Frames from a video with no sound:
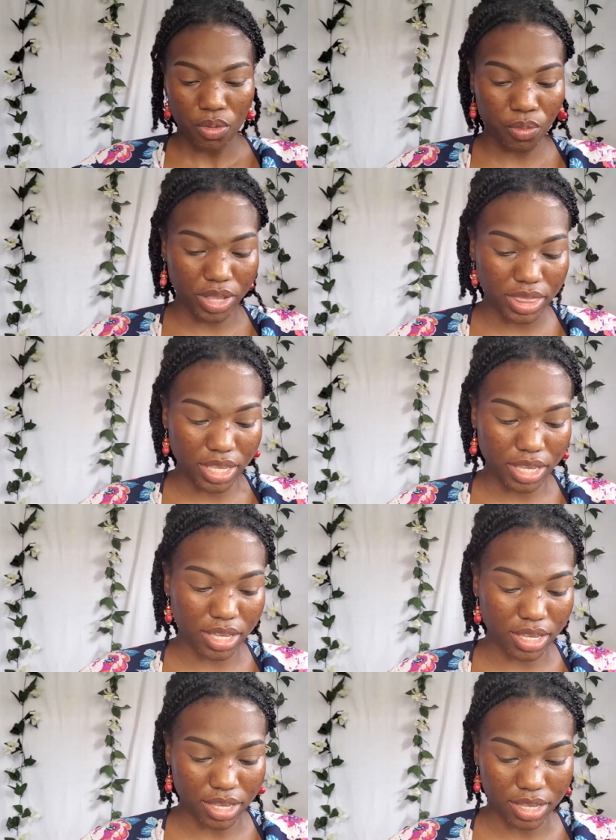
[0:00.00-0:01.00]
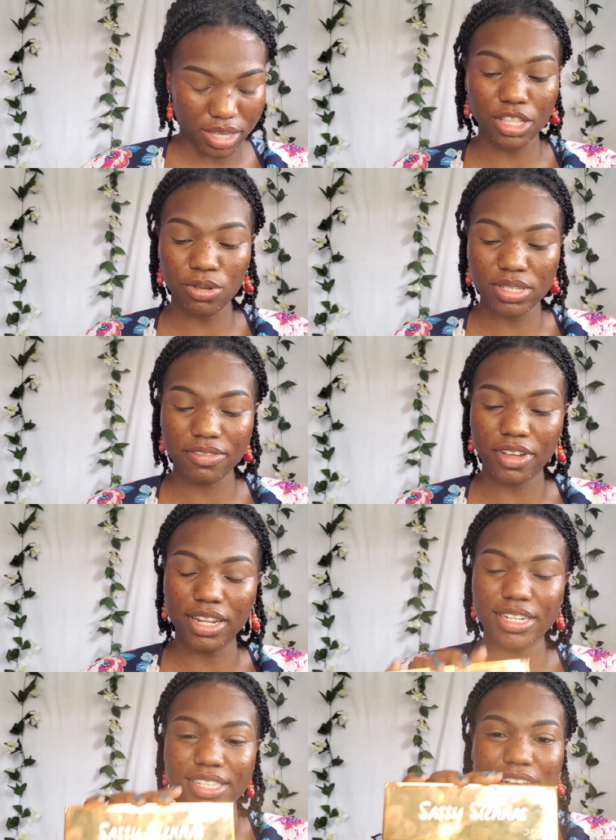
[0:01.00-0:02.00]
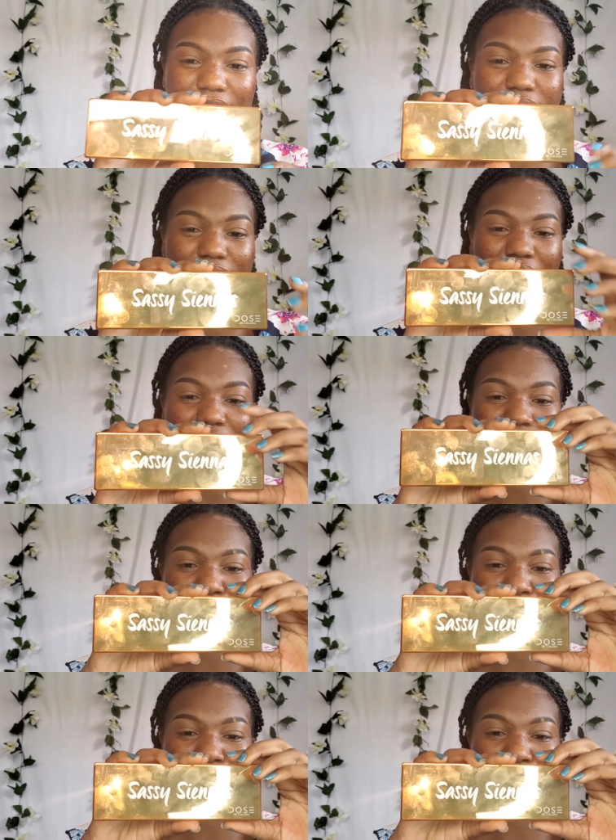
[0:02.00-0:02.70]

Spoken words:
With the Dose of Color Sassy Sienna's